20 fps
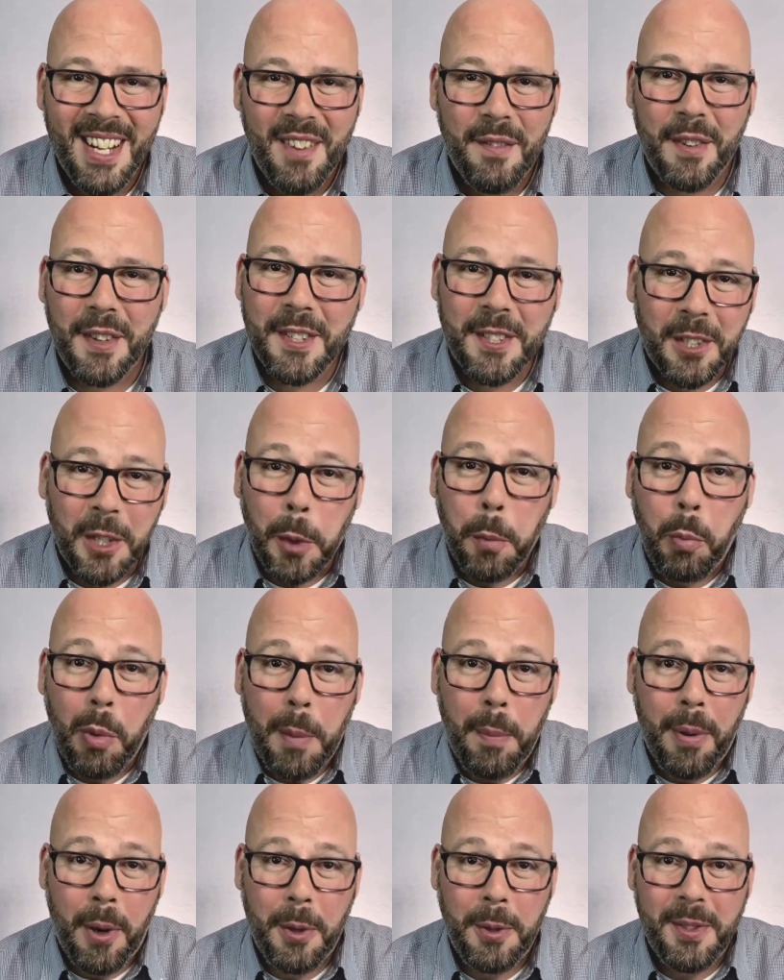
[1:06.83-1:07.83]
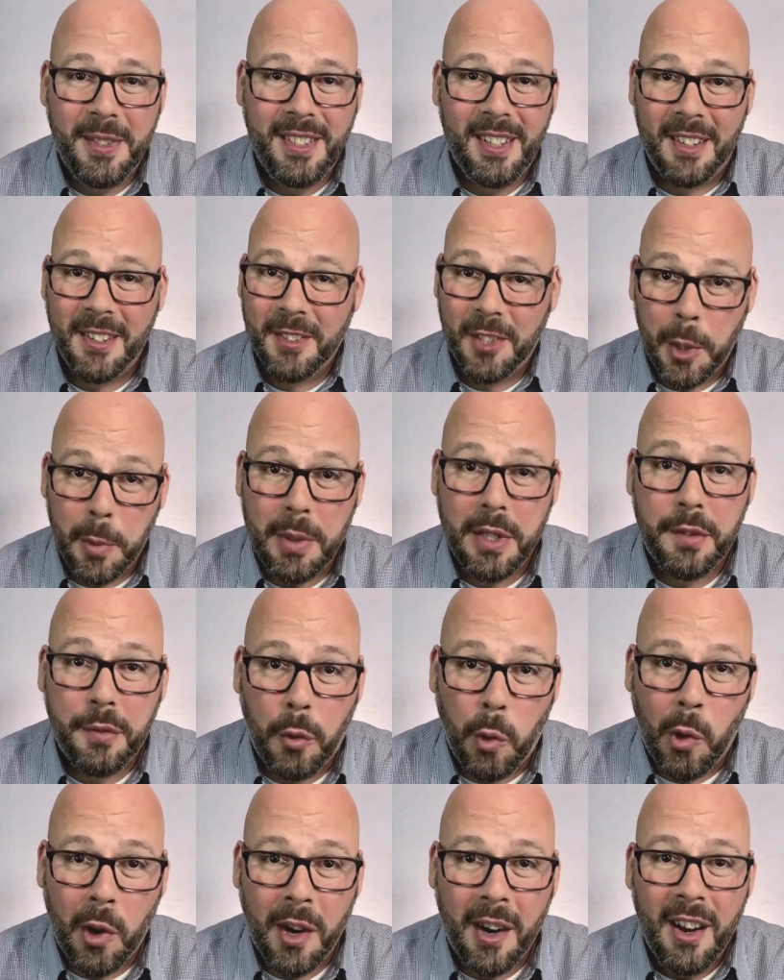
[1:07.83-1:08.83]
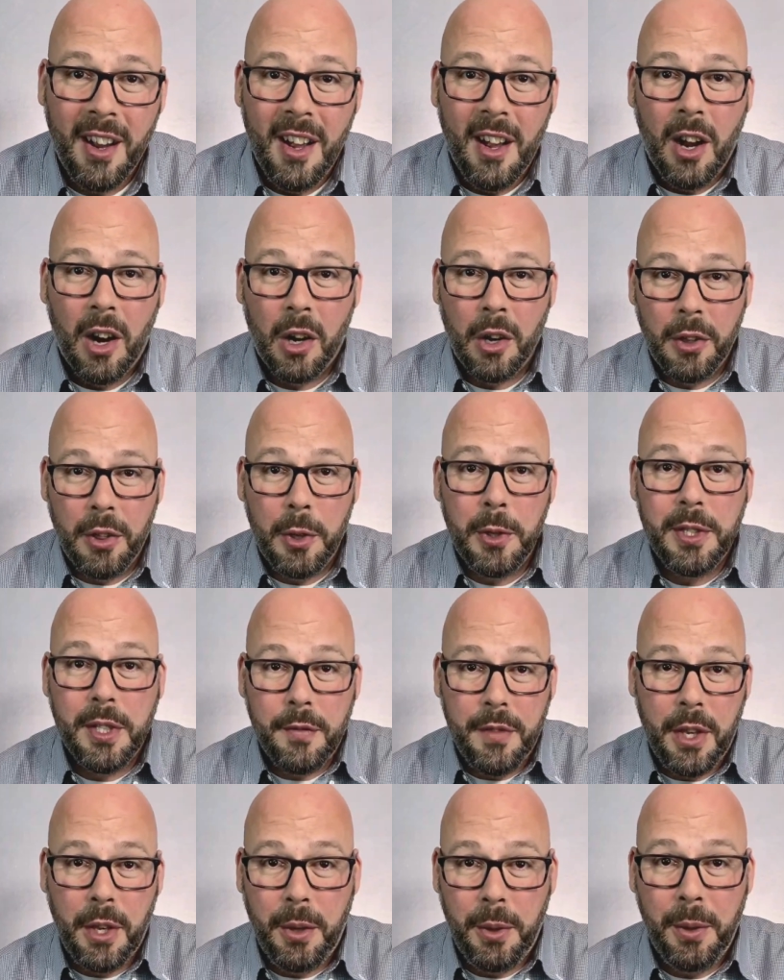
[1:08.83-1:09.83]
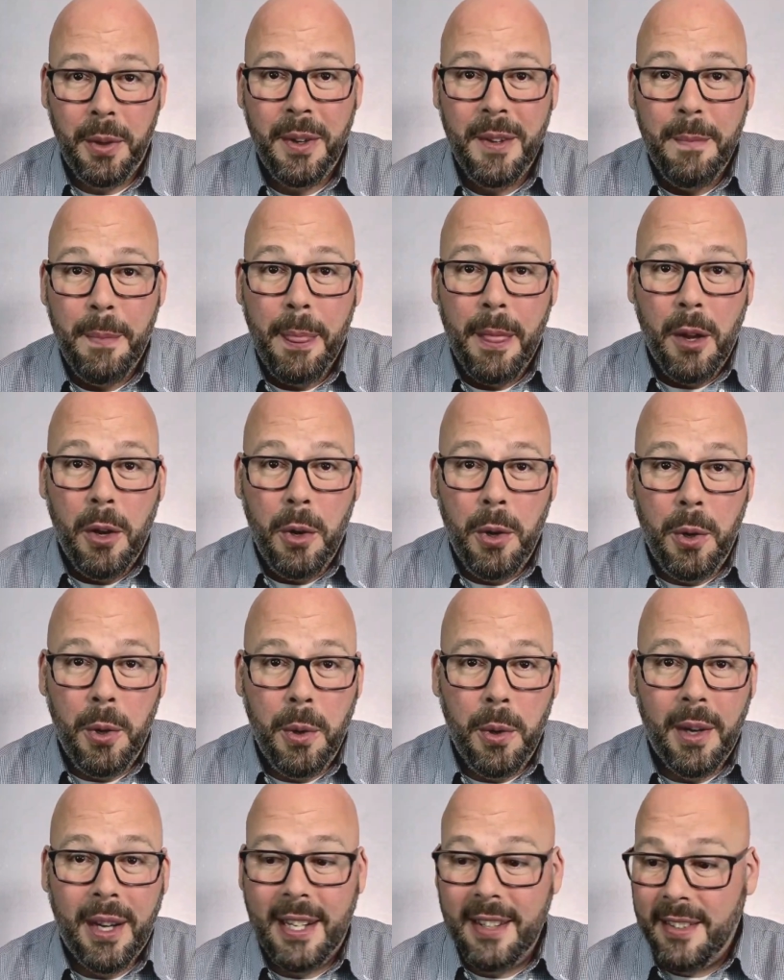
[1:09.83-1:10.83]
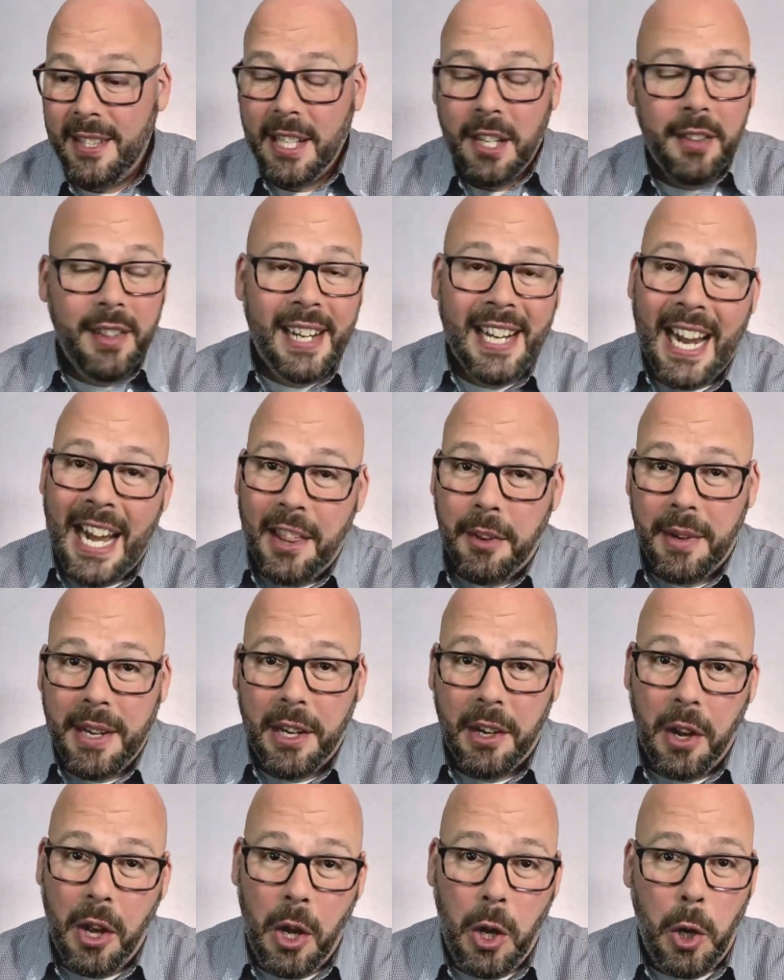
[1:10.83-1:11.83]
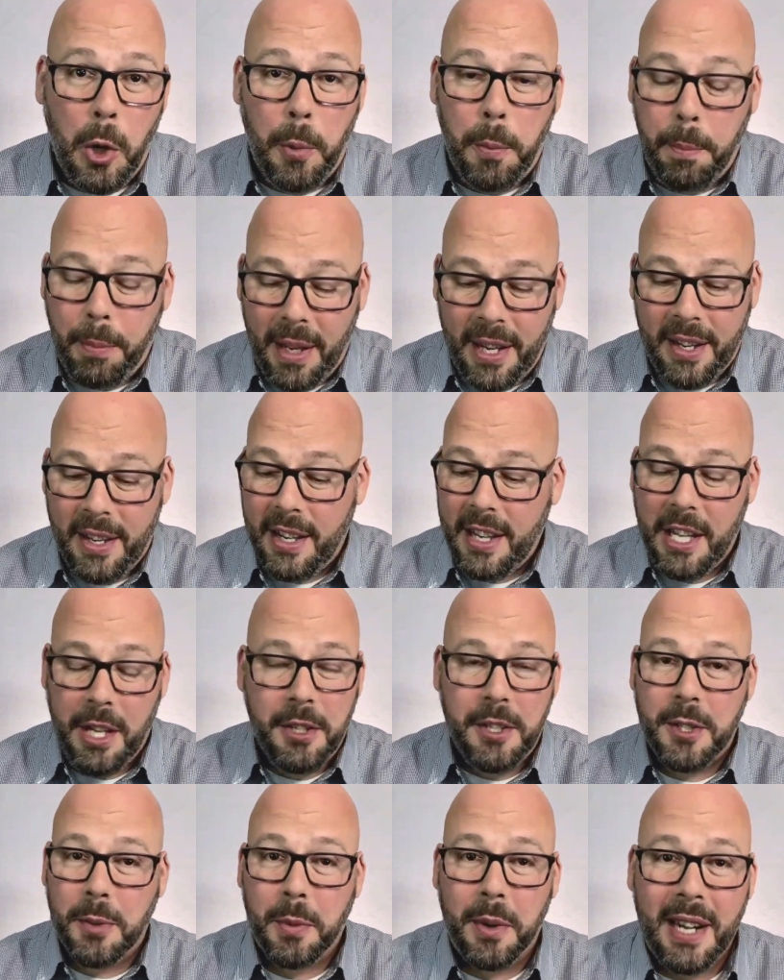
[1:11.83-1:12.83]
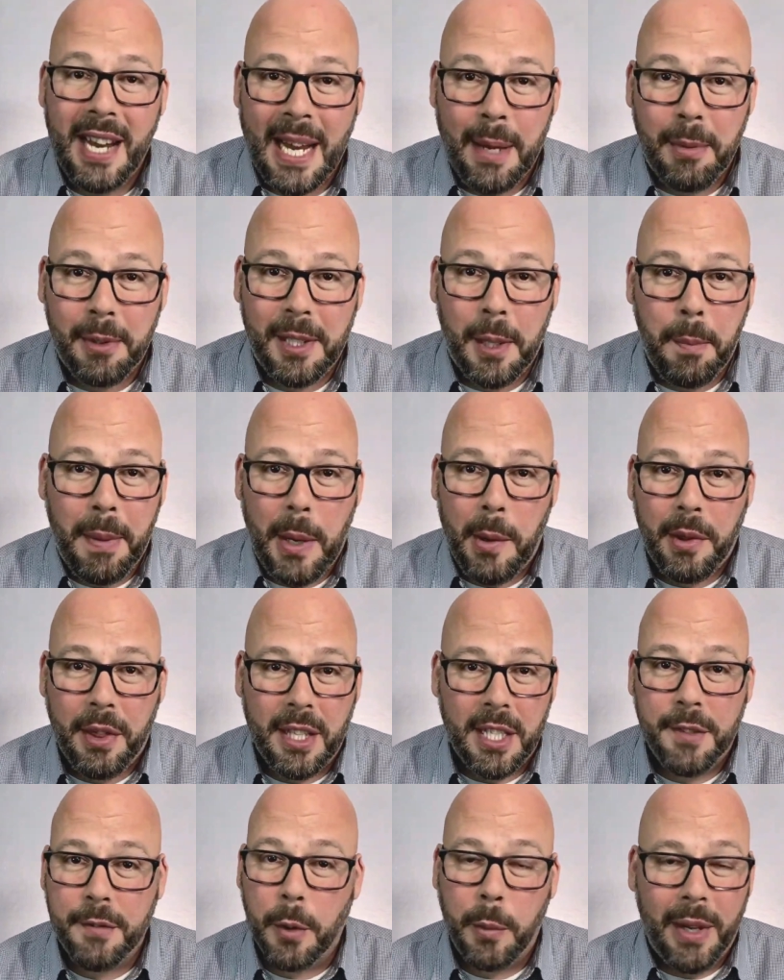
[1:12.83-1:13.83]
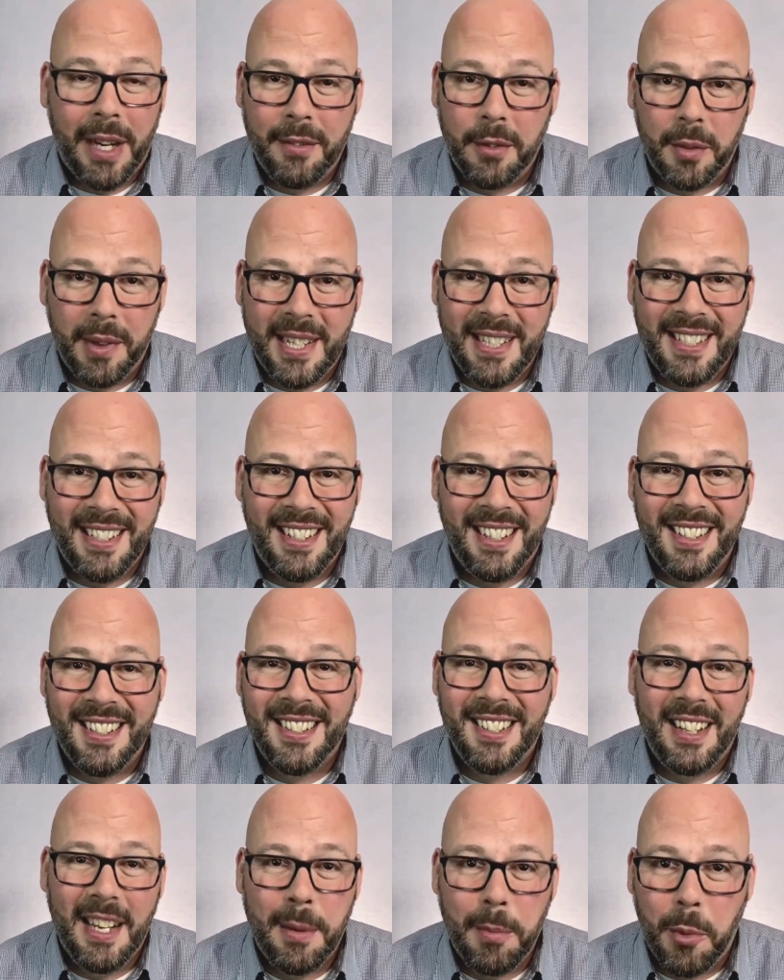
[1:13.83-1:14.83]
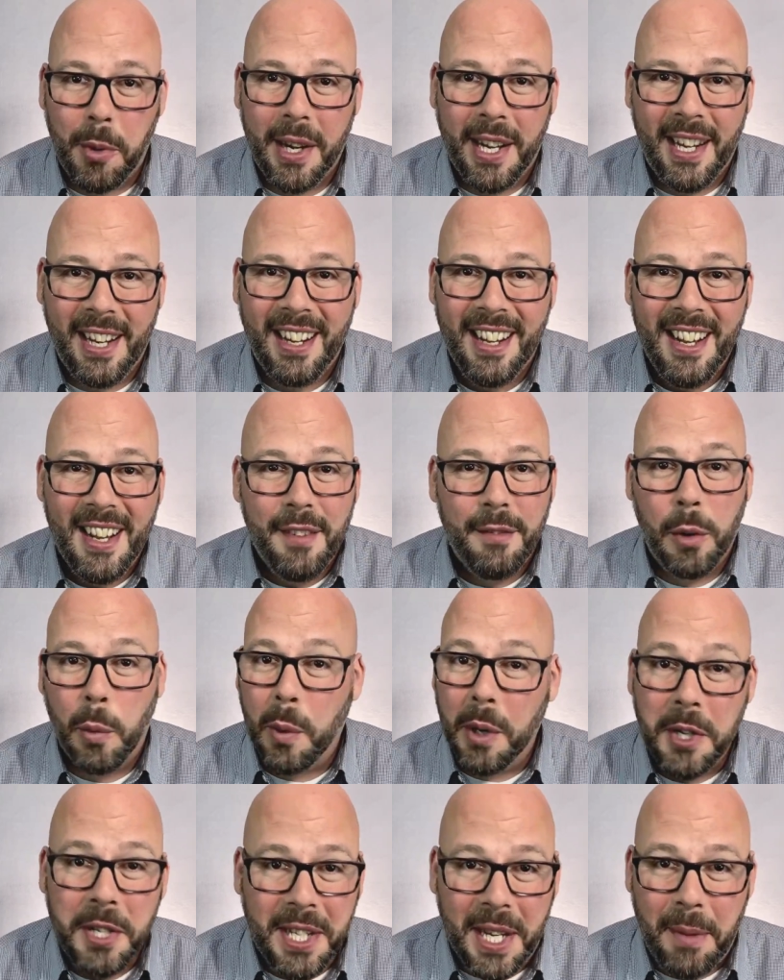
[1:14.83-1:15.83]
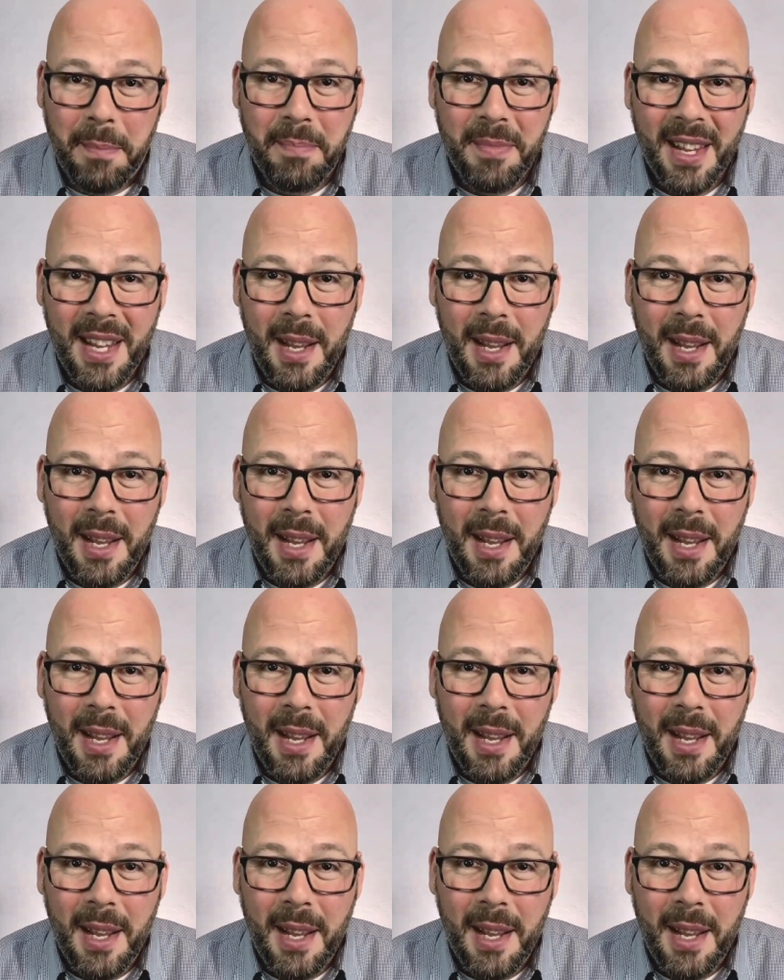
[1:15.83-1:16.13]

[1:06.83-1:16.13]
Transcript: First group we post our sermons for are those of you who consider The Gathering your home, but you just weren't able to be with us for whatever reason on Sunday morning for worship.